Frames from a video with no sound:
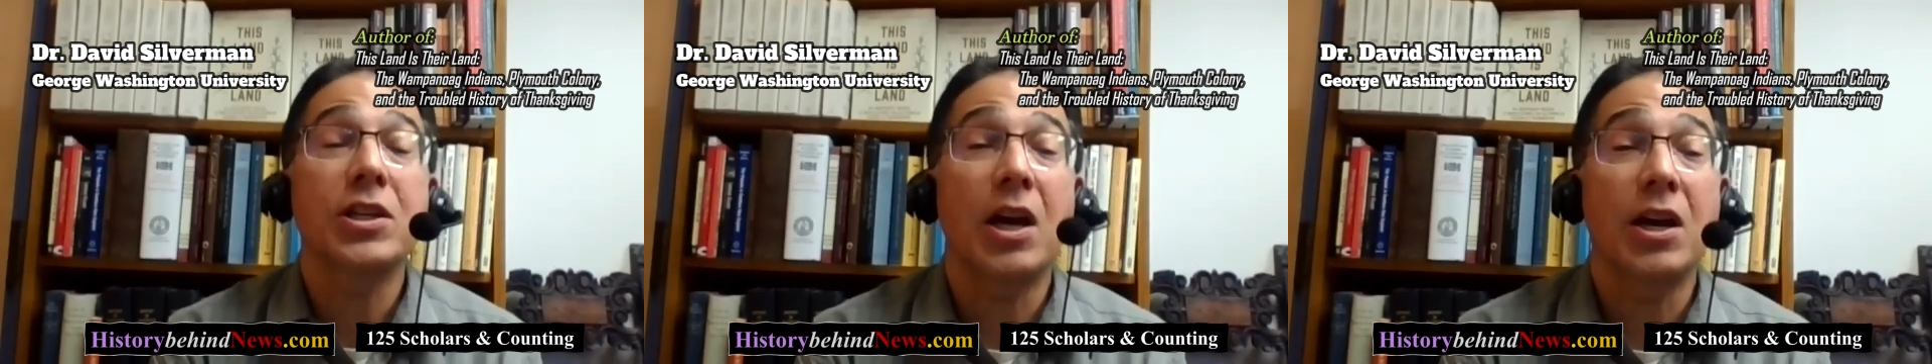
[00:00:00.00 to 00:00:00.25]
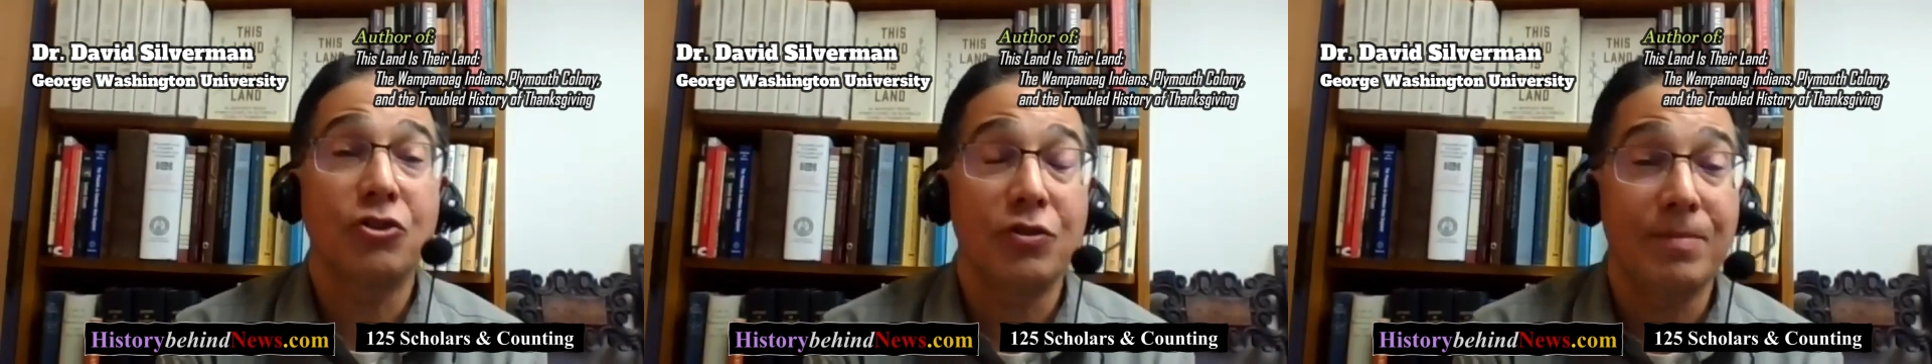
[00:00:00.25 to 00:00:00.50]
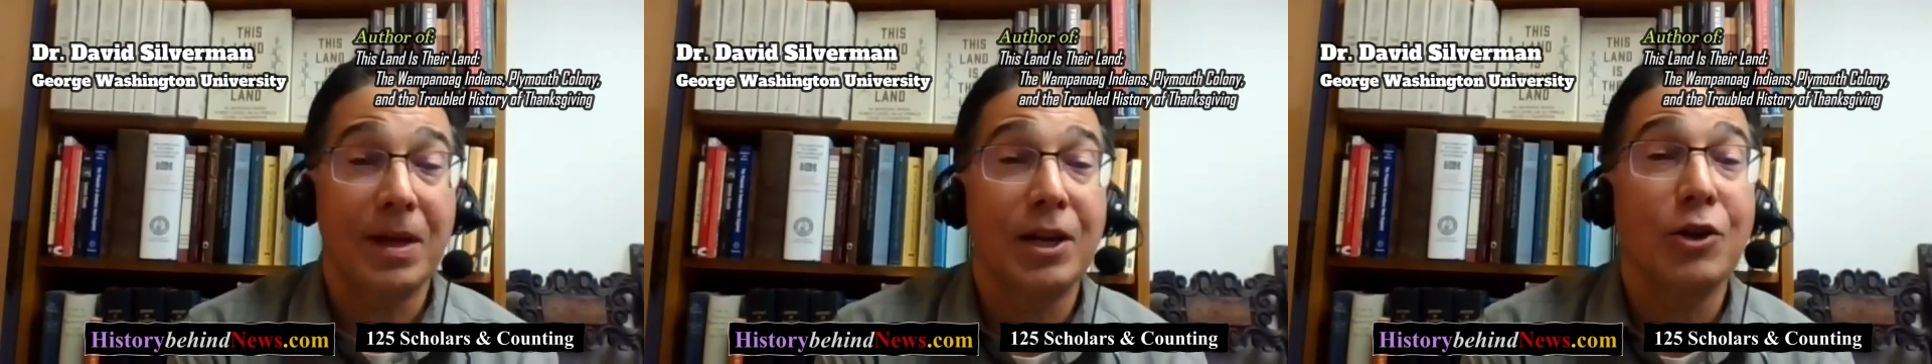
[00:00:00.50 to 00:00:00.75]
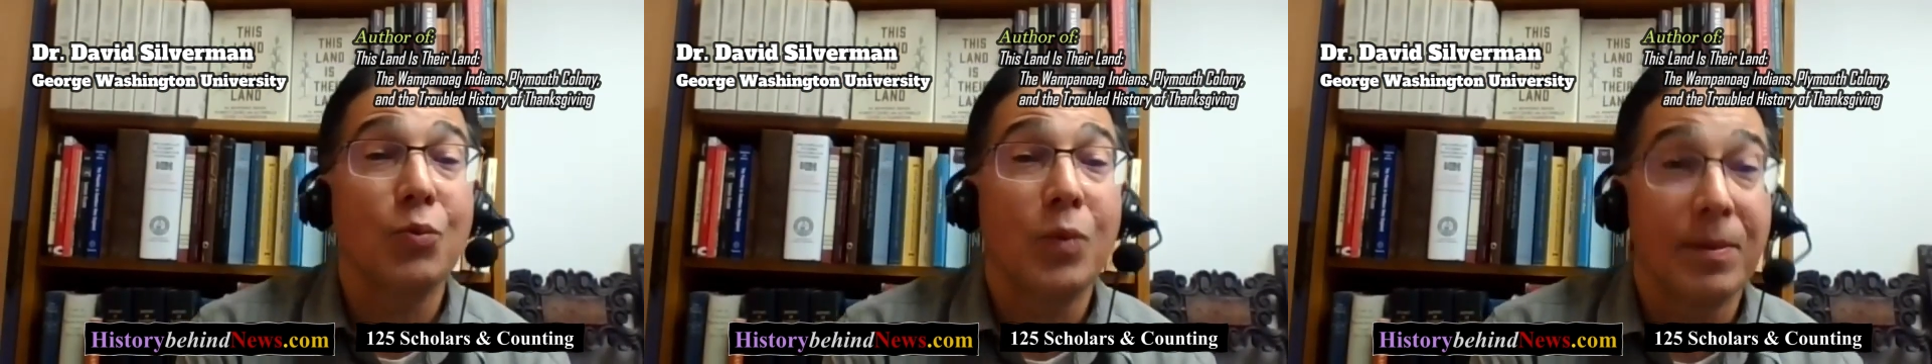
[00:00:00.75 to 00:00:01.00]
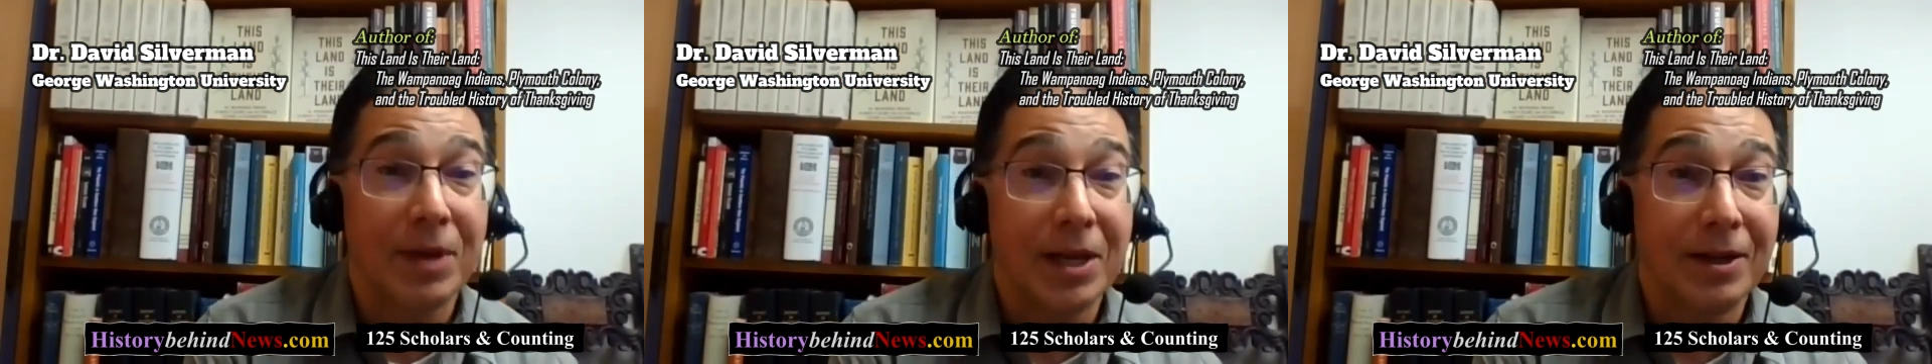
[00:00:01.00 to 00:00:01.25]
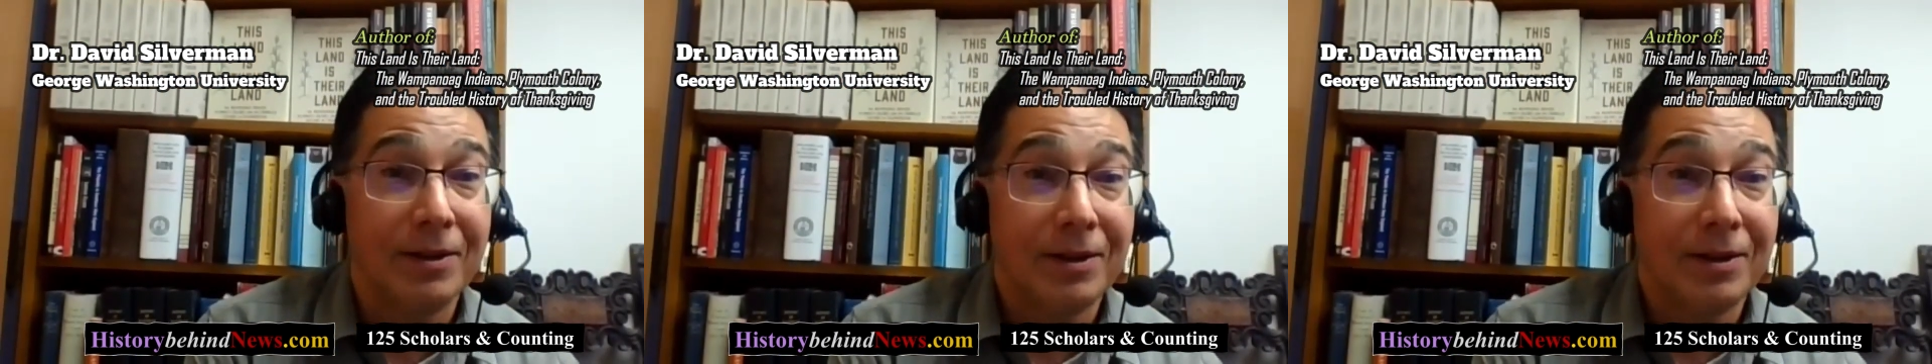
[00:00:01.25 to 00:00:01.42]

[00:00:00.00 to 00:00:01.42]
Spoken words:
countrymen and women.